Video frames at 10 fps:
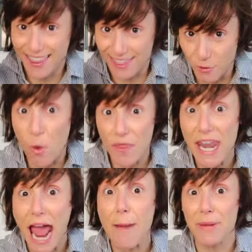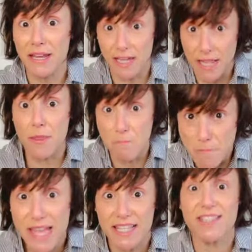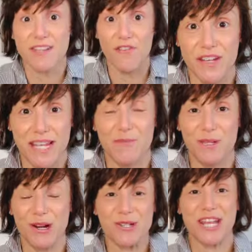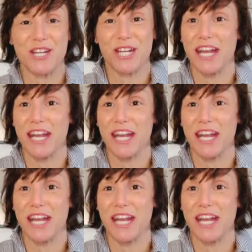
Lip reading: the one that happened in the midst EMDR session.